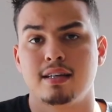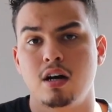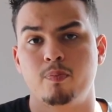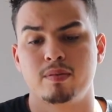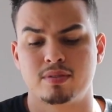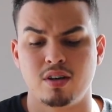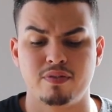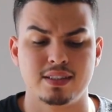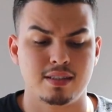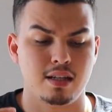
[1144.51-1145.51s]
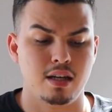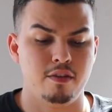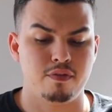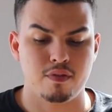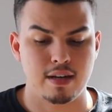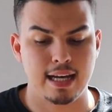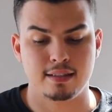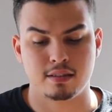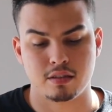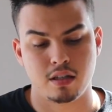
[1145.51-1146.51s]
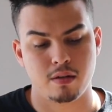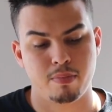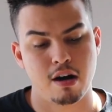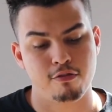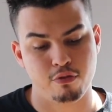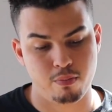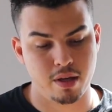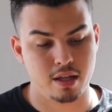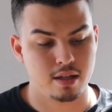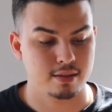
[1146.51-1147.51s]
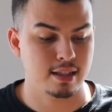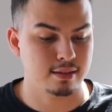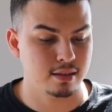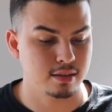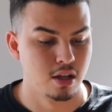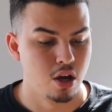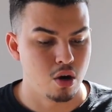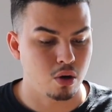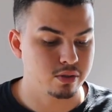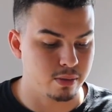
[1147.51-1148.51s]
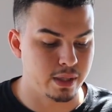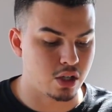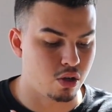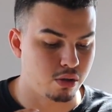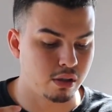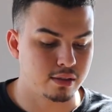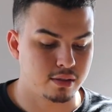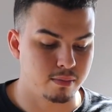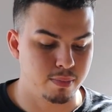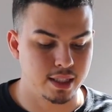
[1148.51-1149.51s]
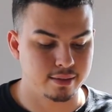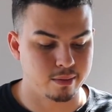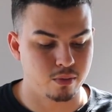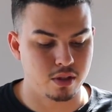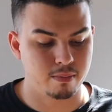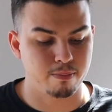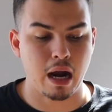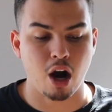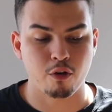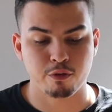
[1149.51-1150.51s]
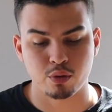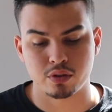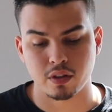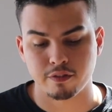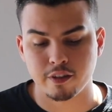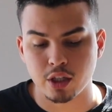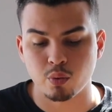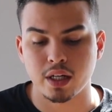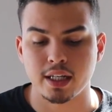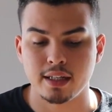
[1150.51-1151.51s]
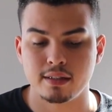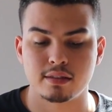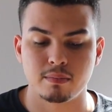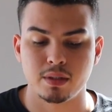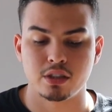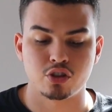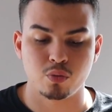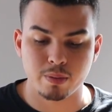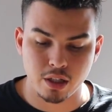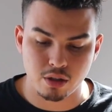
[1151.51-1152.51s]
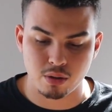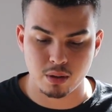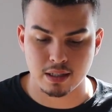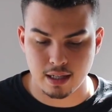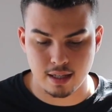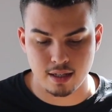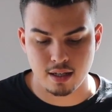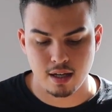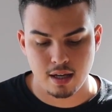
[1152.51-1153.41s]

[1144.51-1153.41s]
to help himself and to live as a powerful being, because that's his ultimate goal, is to be someone powerful, to feel what it is to be a superhero again.